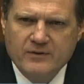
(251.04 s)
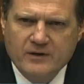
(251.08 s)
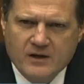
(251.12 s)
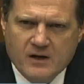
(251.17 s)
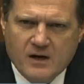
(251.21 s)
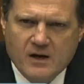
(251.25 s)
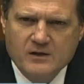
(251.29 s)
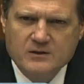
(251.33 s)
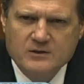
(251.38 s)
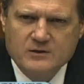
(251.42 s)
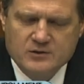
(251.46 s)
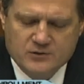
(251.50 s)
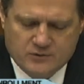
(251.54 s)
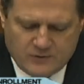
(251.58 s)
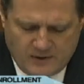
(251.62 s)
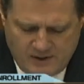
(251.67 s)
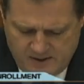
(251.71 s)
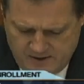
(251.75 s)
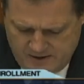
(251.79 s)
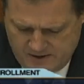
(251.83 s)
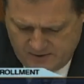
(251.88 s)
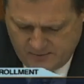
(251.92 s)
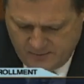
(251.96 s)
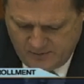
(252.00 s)

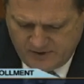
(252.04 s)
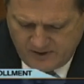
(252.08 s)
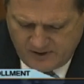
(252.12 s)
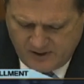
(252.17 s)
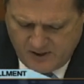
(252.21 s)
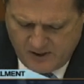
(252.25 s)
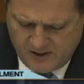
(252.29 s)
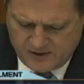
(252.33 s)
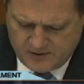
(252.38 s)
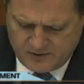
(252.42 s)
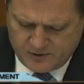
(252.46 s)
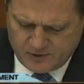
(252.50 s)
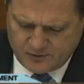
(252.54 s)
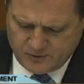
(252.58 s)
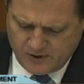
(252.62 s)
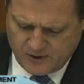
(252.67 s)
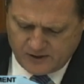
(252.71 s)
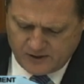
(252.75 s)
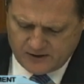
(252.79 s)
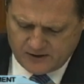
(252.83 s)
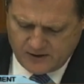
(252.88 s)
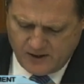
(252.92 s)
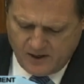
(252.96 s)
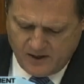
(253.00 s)

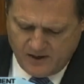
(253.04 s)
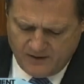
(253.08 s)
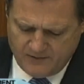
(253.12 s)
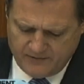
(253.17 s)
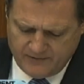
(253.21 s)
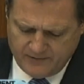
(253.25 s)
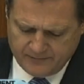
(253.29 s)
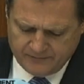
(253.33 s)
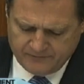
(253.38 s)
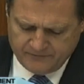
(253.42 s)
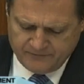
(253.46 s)
construct of